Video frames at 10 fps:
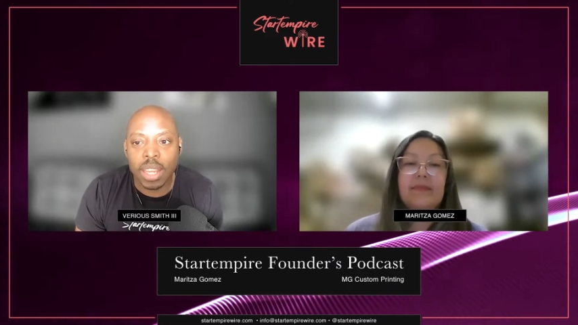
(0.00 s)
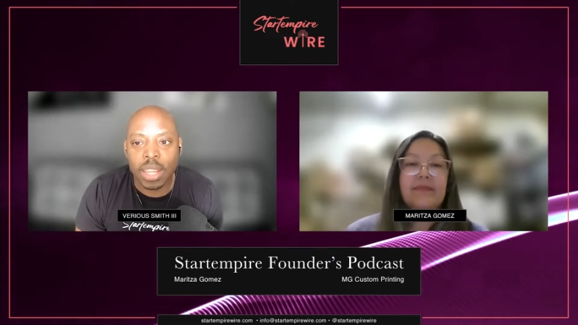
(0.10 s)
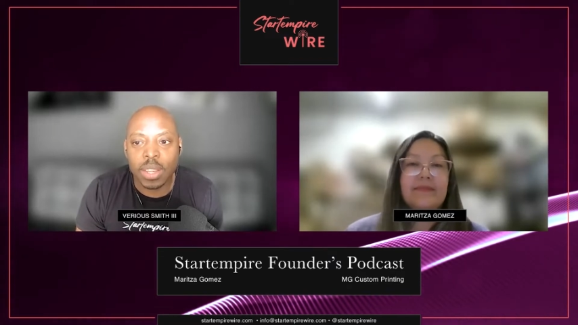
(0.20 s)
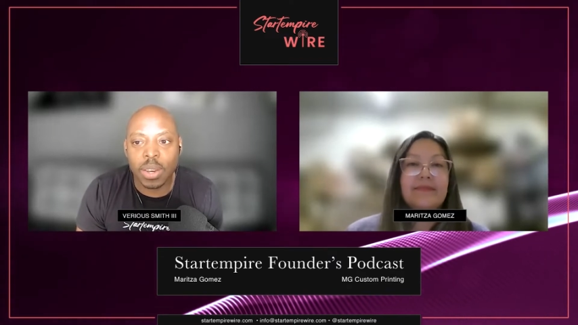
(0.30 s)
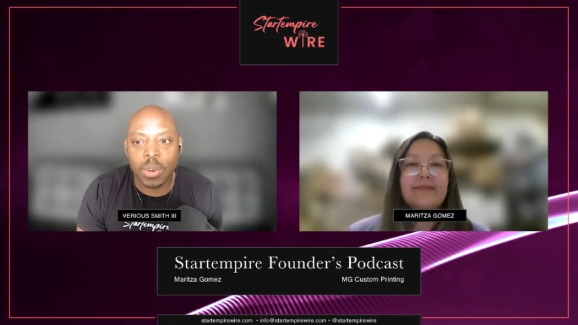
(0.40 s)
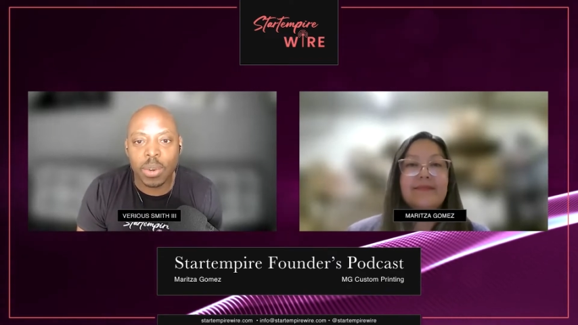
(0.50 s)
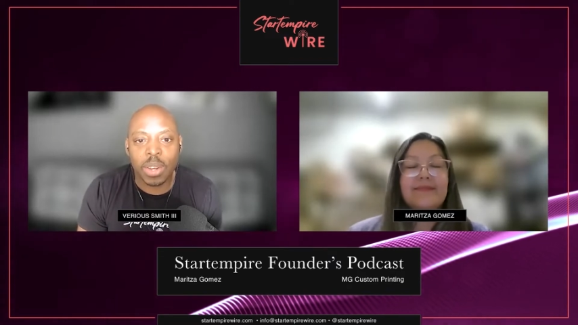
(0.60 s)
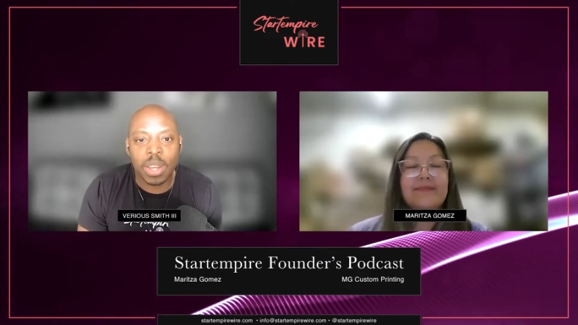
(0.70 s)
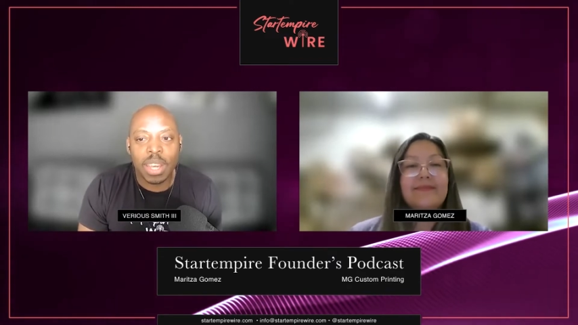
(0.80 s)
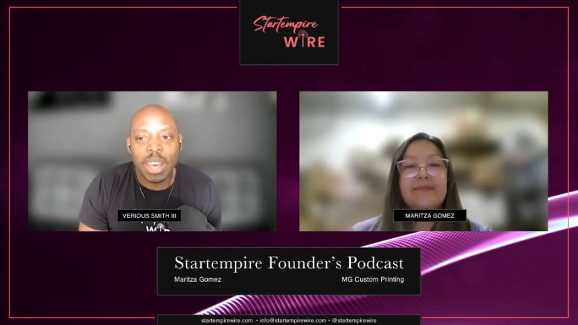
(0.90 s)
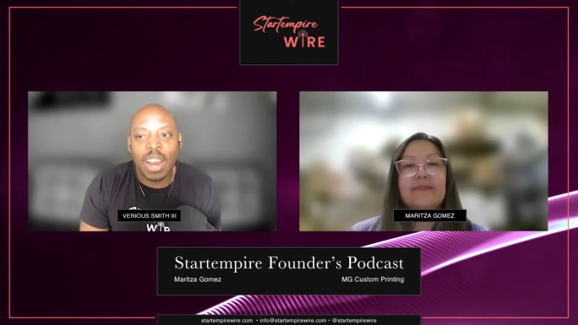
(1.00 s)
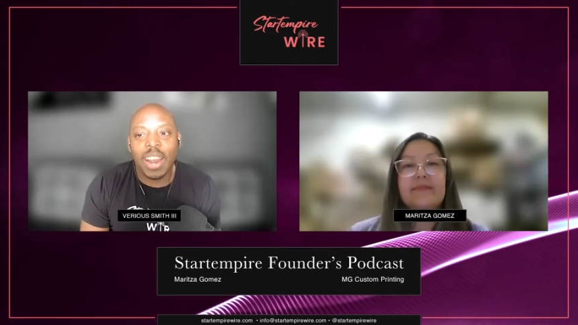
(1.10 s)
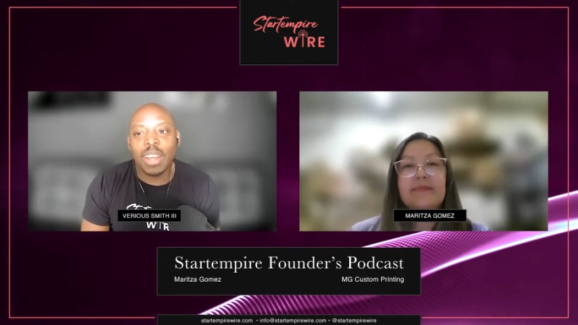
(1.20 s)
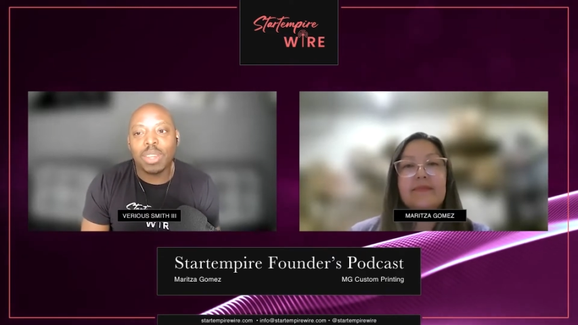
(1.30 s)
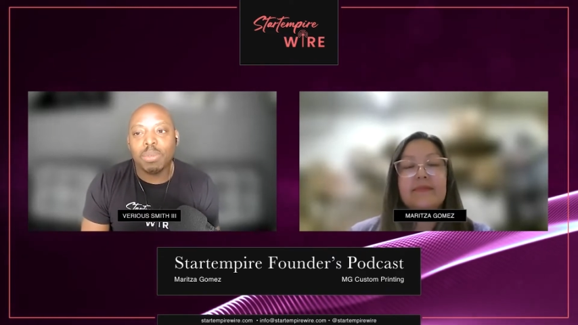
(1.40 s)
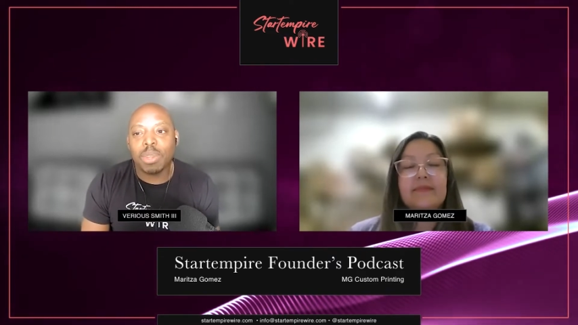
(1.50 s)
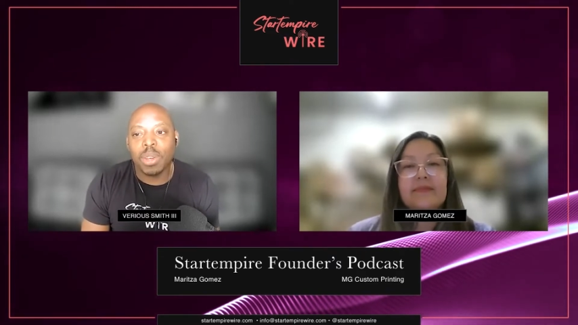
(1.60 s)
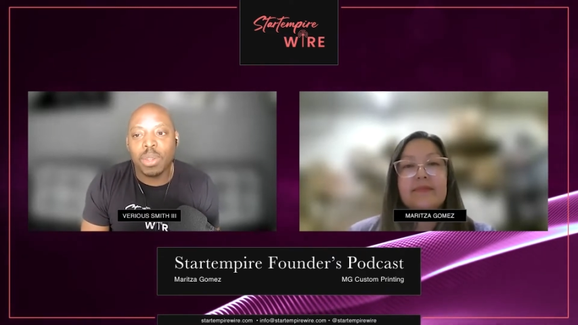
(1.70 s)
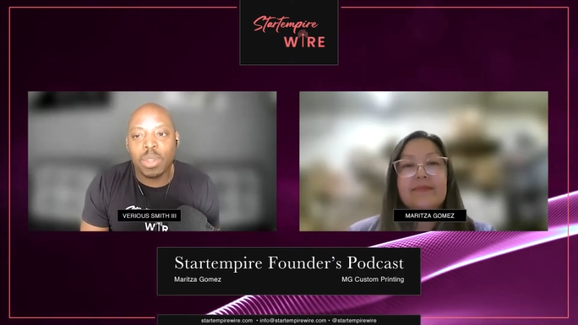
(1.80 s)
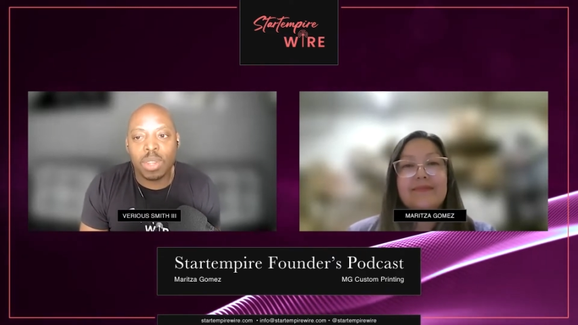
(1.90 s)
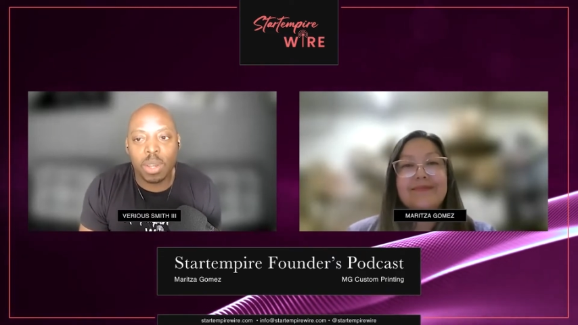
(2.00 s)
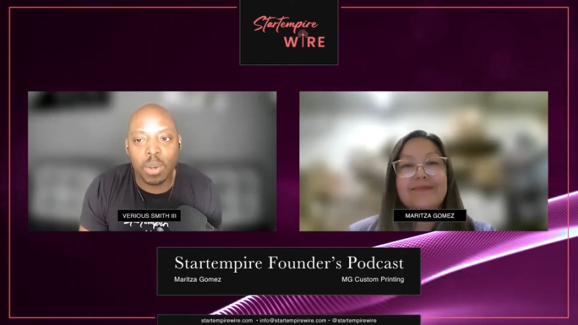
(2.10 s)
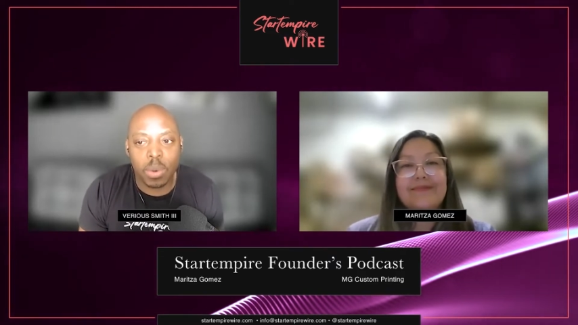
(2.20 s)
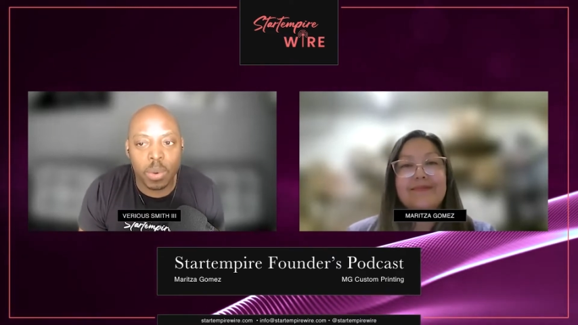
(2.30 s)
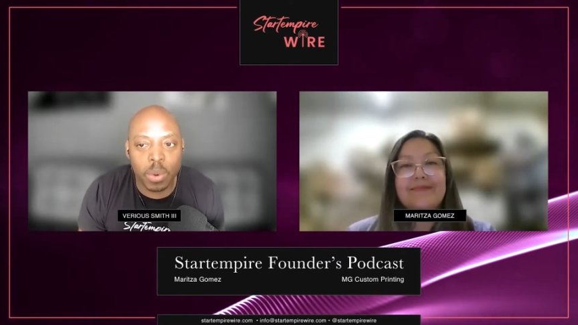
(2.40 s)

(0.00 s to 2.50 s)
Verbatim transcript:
Speaker 1: So, awesome. So, so